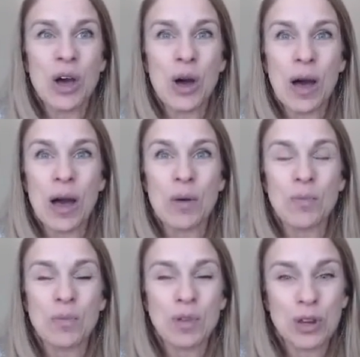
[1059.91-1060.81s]

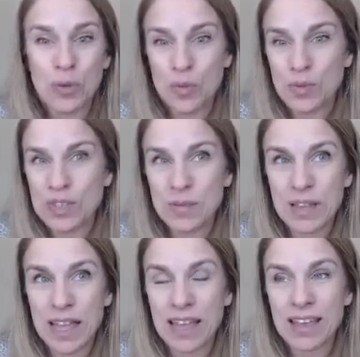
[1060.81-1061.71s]
some,
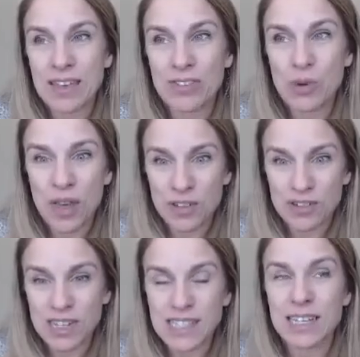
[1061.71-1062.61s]
like if the weather's
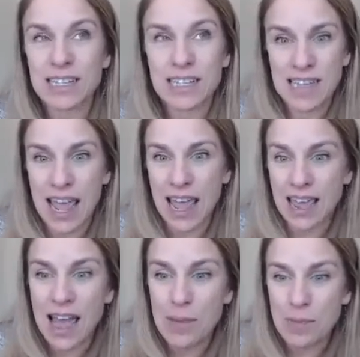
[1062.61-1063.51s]
nice, like today
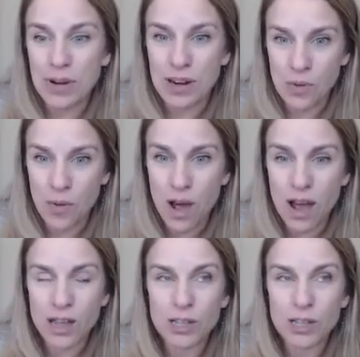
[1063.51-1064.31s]
I put in a walk.